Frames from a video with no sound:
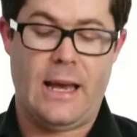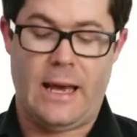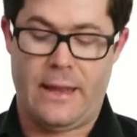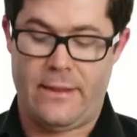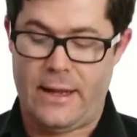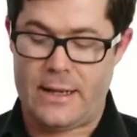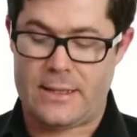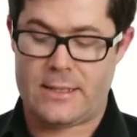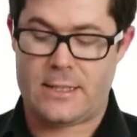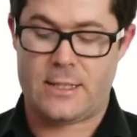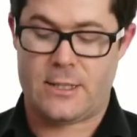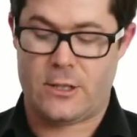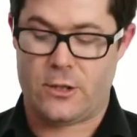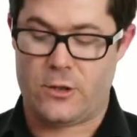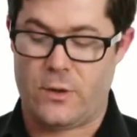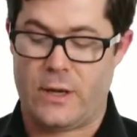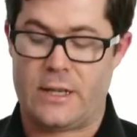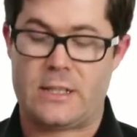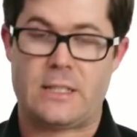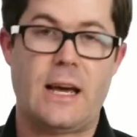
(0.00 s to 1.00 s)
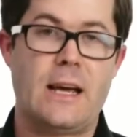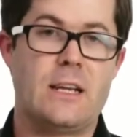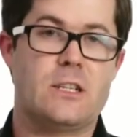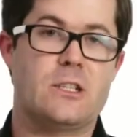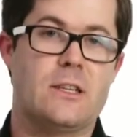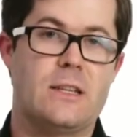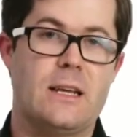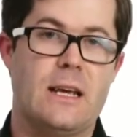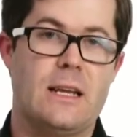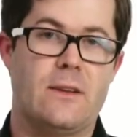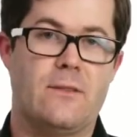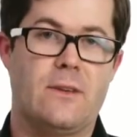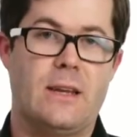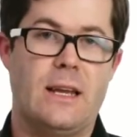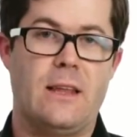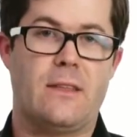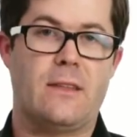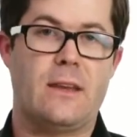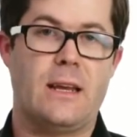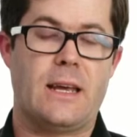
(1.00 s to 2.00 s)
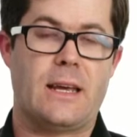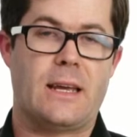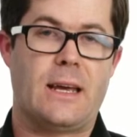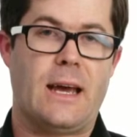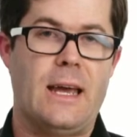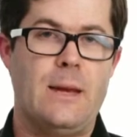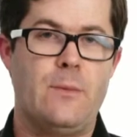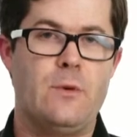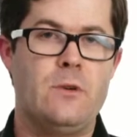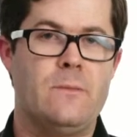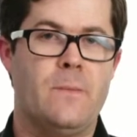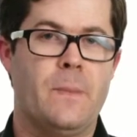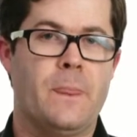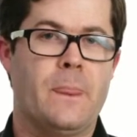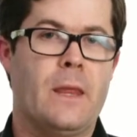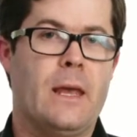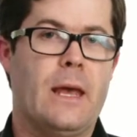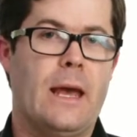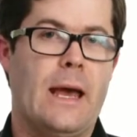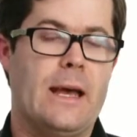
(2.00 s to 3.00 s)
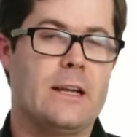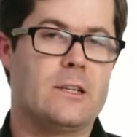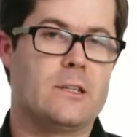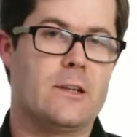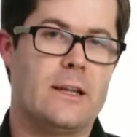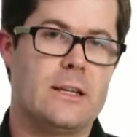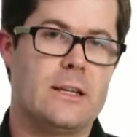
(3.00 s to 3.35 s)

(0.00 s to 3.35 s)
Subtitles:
And that's to attach to the end of an Ethernet cable and to